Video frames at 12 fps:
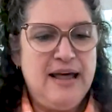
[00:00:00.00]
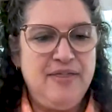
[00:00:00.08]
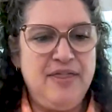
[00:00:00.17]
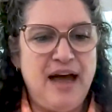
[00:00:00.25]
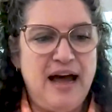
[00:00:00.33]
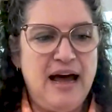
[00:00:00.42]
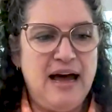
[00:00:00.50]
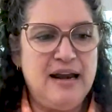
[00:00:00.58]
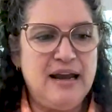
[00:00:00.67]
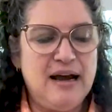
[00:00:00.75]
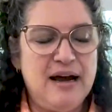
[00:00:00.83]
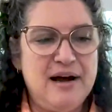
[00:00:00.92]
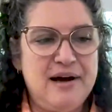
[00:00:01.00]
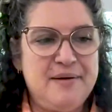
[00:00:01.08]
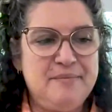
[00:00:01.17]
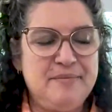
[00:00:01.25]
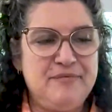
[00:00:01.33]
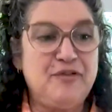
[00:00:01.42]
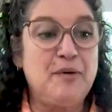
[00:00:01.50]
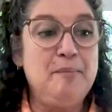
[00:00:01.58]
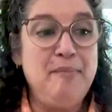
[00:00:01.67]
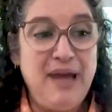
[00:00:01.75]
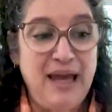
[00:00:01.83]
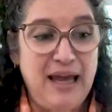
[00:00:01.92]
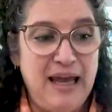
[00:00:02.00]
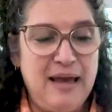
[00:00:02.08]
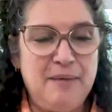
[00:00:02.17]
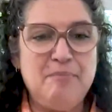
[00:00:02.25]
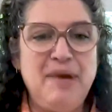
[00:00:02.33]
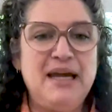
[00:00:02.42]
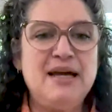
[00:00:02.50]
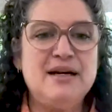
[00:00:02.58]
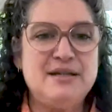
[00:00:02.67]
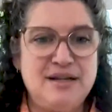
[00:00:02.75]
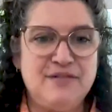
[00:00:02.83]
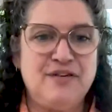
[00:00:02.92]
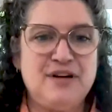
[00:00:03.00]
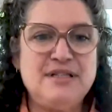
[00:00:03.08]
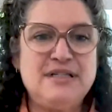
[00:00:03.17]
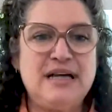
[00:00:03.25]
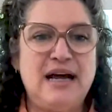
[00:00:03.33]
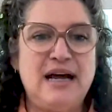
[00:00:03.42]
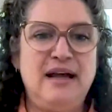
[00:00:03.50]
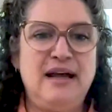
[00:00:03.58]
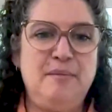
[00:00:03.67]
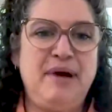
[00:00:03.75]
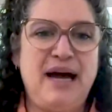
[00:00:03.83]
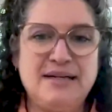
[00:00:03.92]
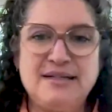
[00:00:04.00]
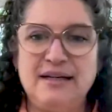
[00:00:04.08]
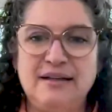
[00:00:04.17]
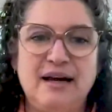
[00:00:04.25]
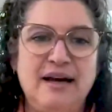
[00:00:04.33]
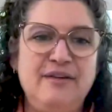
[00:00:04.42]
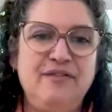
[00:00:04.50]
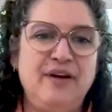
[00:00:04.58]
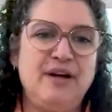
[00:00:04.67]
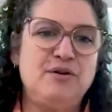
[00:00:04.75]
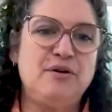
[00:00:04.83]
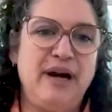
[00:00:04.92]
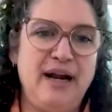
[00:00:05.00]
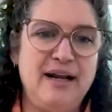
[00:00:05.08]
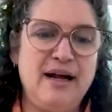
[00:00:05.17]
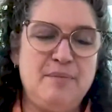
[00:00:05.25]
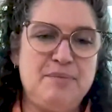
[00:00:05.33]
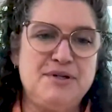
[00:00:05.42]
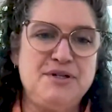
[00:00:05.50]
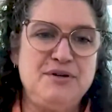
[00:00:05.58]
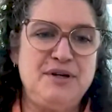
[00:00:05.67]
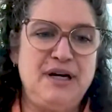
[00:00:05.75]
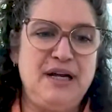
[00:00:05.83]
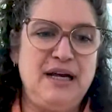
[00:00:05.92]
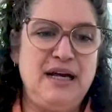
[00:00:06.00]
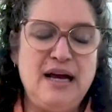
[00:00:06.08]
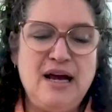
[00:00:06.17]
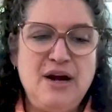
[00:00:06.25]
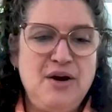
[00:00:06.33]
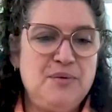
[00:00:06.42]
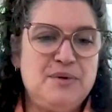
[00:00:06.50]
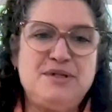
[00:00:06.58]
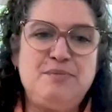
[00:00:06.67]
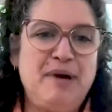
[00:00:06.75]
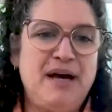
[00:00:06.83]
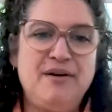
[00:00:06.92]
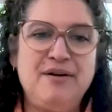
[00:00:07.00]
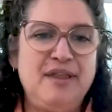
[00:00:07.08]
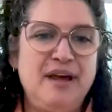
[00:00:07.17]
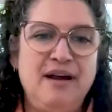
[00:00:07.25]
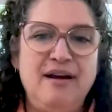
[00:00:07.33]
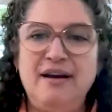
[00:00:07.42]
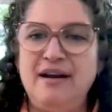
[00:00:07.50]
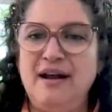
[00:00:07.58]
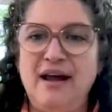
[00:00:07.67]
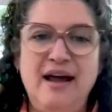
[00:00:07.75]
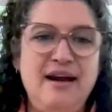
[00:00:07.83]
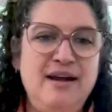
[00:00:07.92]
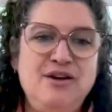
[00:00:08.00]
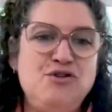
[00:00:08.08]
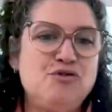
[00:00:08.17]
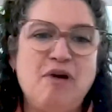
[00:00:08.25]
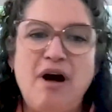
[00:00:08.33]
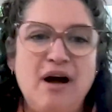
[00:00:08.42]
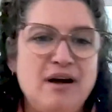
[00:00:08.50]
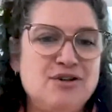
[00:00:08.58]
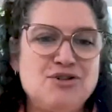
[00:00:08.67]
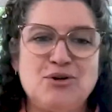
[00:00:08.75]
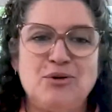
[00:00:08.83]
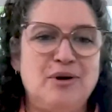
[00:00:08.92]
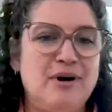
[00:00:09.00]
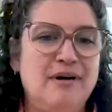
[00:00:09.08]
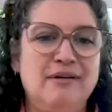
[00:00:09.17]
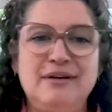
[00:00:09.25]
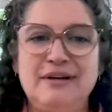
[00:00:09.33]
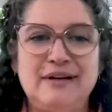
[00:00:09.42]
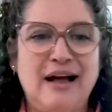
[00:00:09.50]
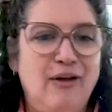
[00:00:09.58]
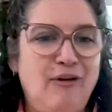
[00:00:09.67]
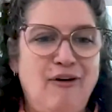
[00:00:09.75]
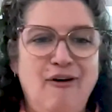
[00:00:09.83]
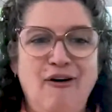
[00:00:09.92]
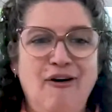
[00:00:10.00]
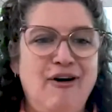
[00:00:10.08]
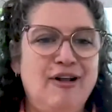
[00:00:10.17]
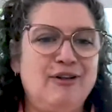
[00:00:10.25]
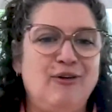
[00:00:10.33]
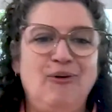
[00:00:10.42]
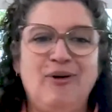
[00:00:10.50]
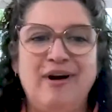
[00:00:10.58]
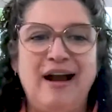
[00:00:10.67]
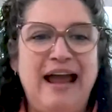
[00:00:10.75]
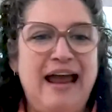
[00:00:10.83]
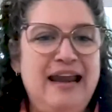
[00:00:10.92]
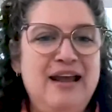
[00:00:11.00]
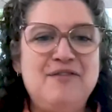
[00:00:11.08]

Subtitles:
that for me, making a difference and impacting life and creating opportunity was better than any drugs or alcohol or any